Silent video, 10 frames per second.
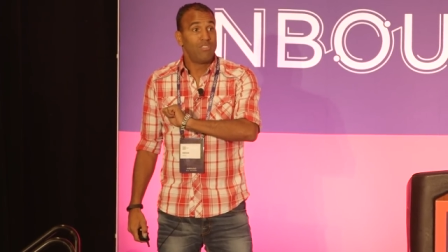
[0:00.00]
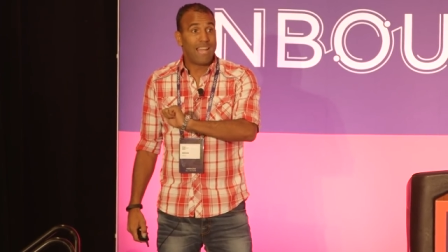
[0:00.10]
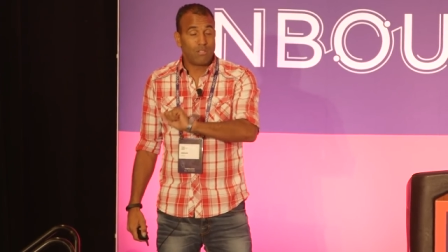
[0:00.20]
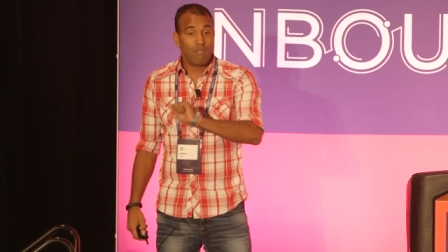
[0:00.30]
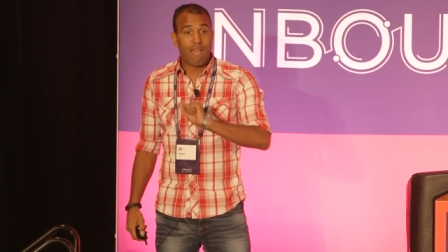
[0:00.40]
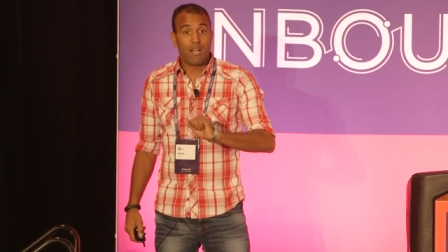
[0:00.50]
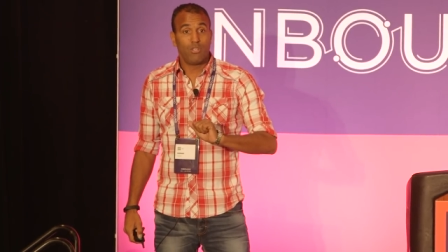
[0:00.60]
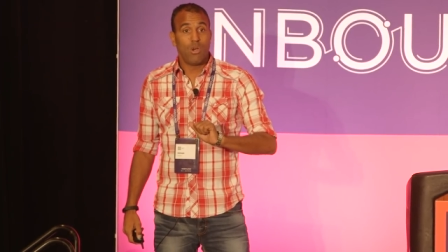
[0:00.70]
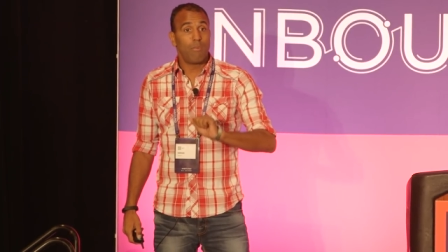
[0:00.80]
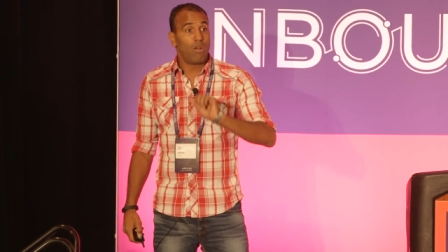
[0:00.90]
That's the
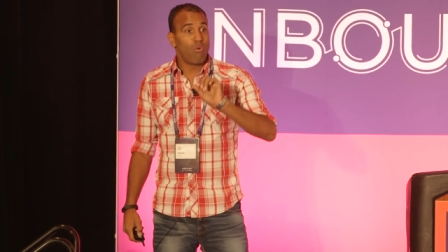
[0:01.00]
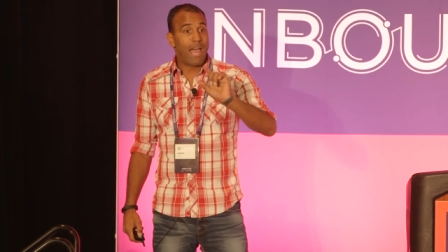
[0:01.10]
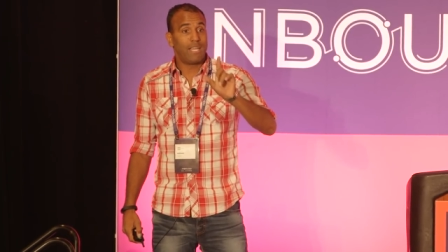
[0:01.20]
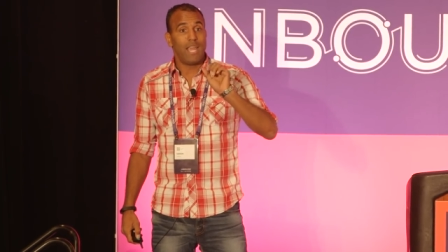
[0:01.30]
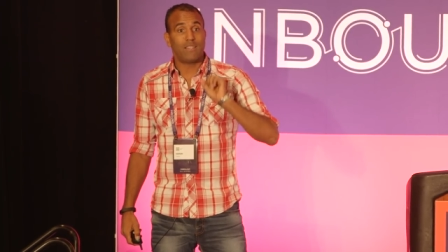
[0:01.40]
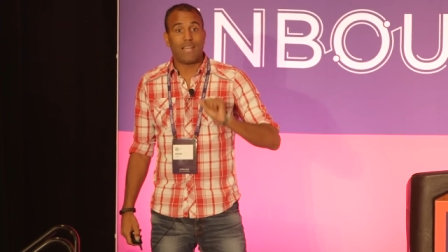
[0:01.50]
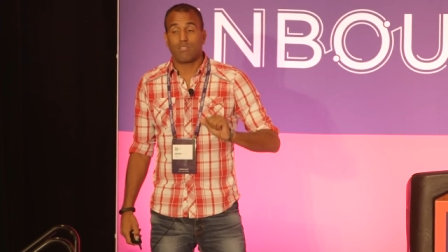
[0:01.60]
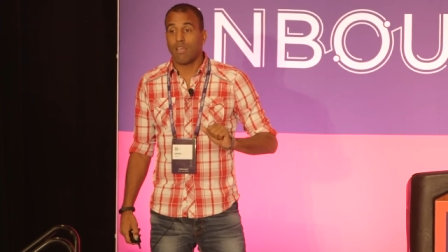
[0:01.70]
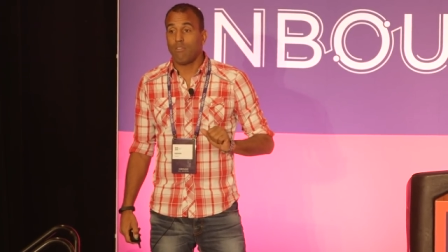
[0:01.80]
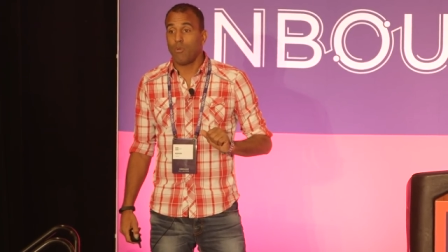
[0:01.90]
value. I'm going to eradicate that
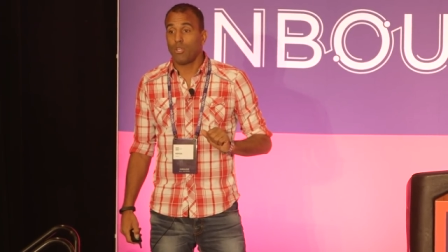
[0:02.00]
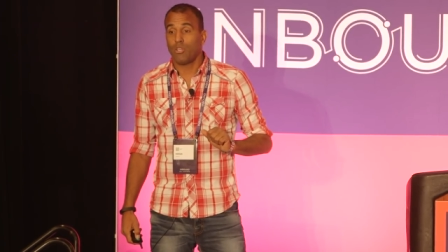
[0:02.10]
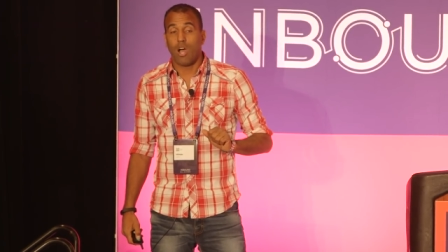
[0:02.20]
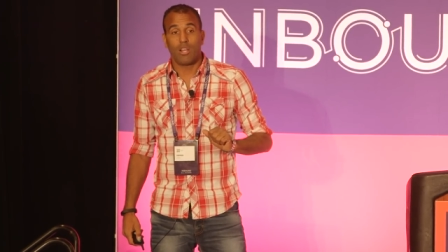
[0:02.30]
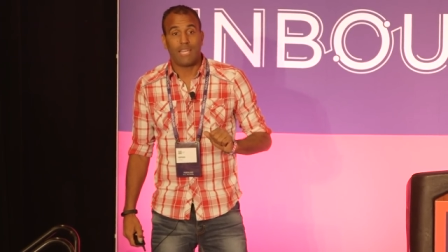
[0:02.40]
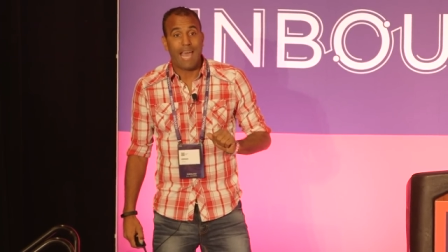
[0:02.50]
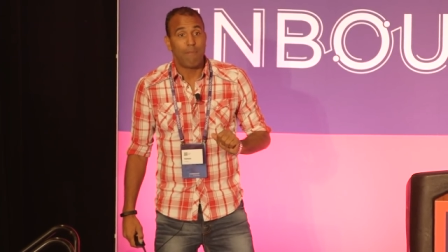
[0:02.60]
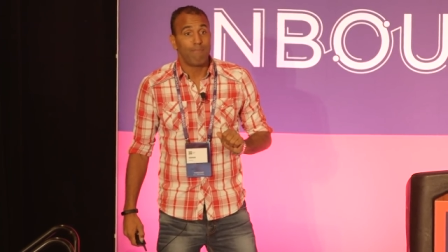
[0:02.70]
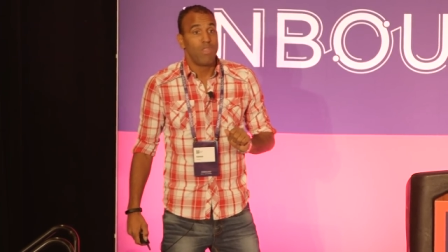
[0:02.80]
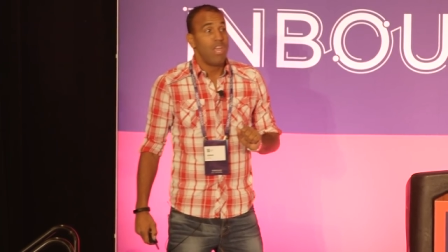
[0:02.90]
seven million dollar
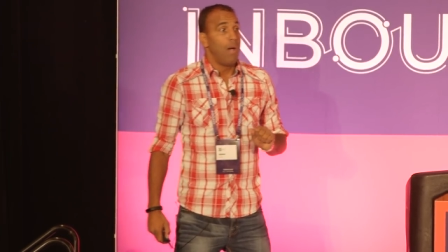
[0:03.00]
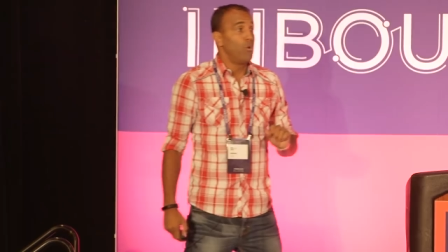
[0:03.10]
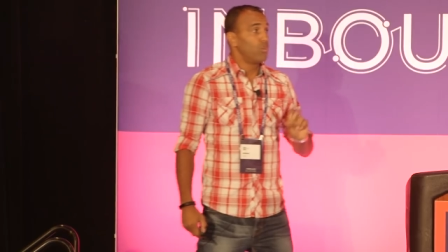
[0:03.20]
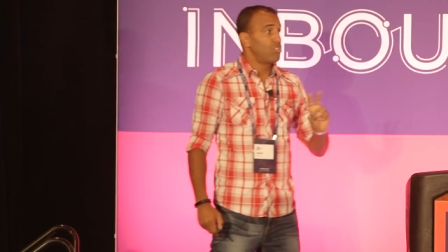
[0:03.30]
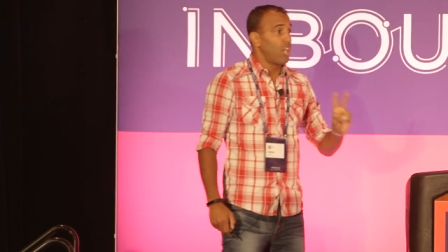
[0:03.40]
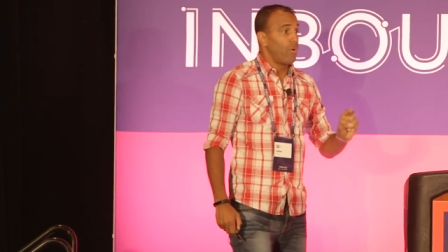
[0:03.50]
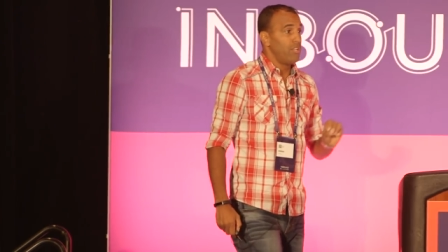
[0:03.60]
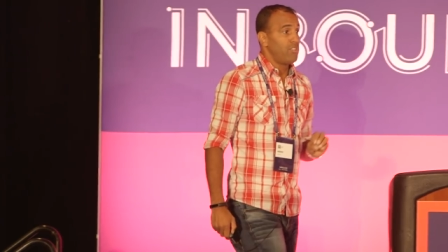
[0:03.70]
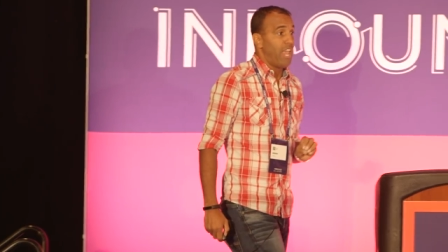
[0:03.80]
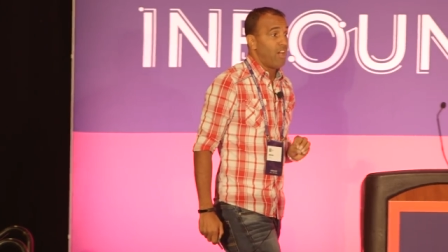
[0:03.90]
gap. I'm going to
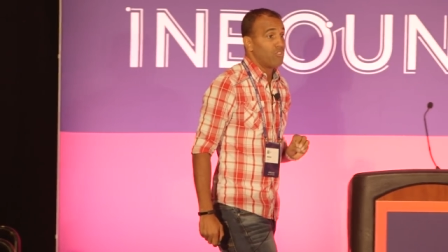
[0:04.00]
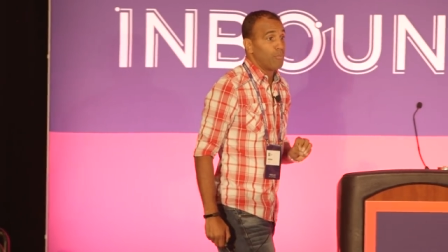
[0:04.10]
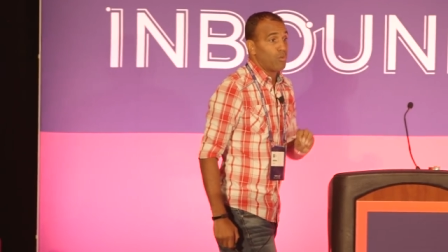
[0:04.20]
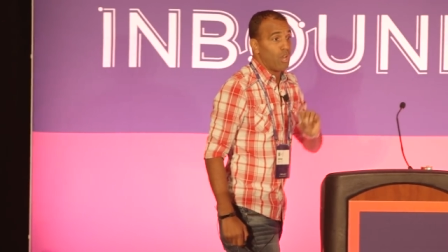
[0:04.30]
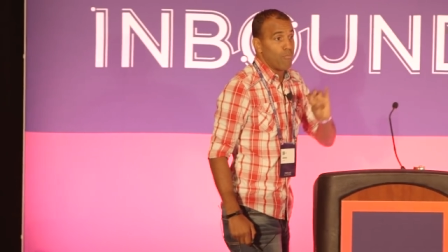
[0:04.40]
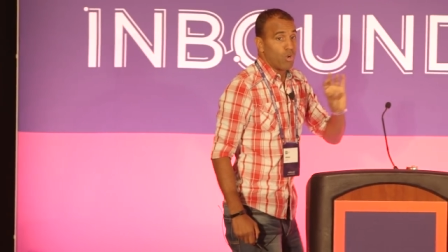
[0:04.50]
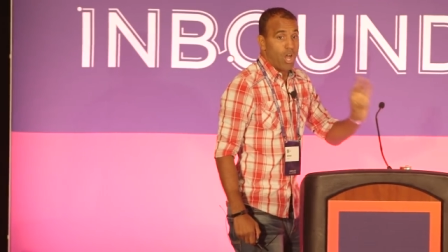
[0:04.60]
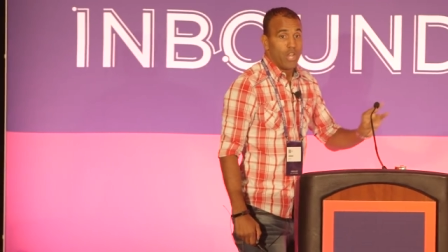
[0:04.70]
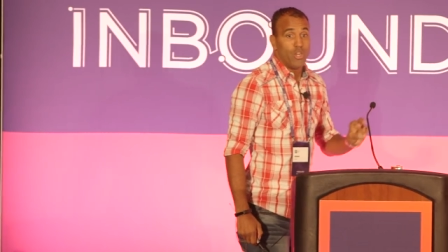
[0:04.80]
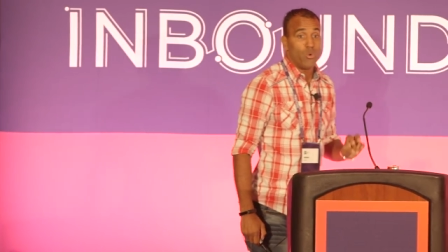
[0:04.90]
accelerate sales. I'm going to create more
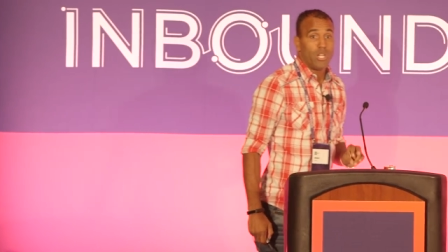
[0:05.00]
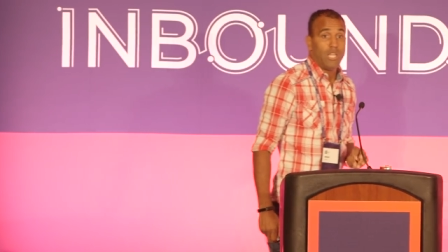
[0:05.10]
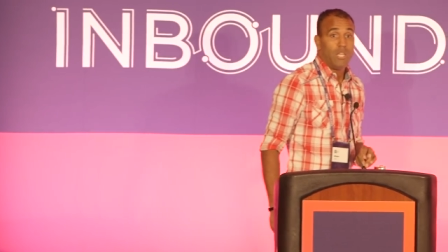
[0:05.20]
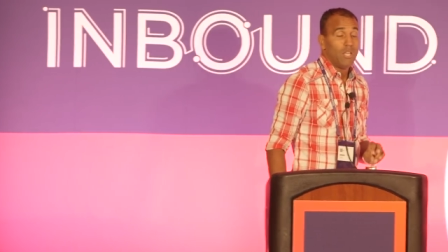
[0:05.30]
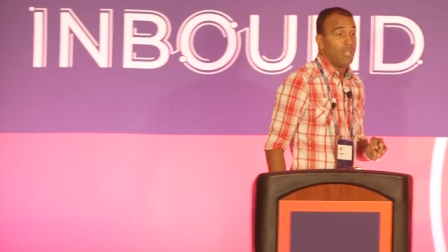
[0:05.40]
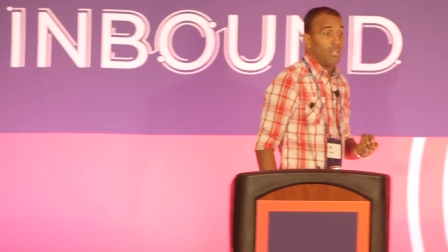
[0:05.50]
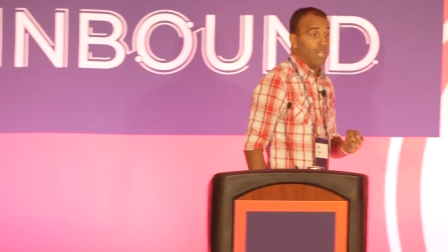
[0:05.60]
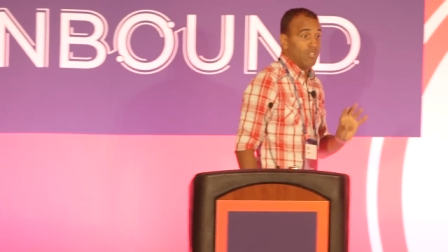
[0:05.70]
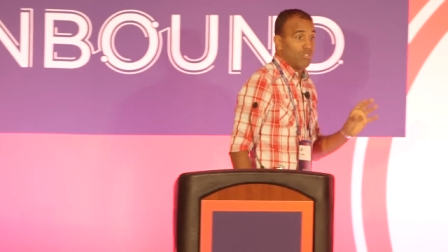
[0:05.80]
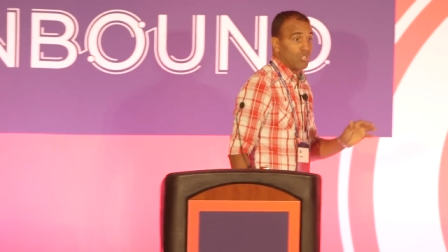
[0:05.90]
continuity.
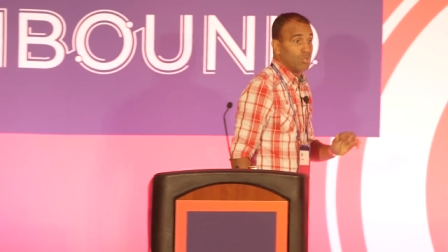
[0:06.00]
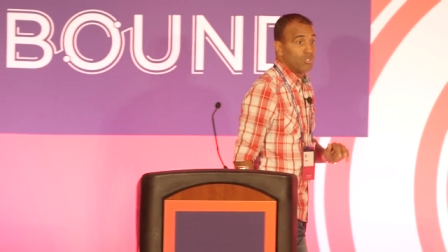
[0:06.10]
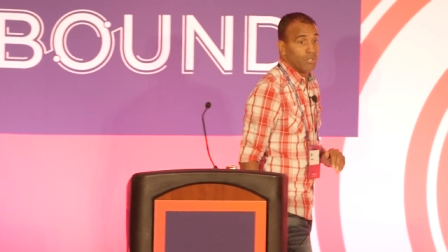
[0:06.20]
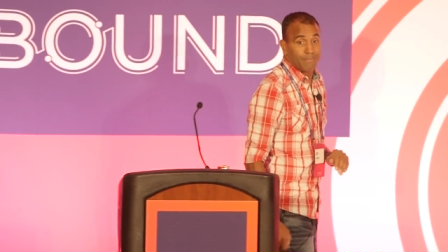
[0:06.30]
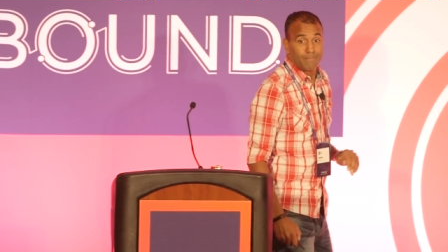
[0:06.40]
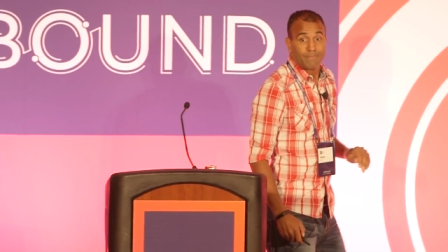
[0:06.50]
Here's your solution.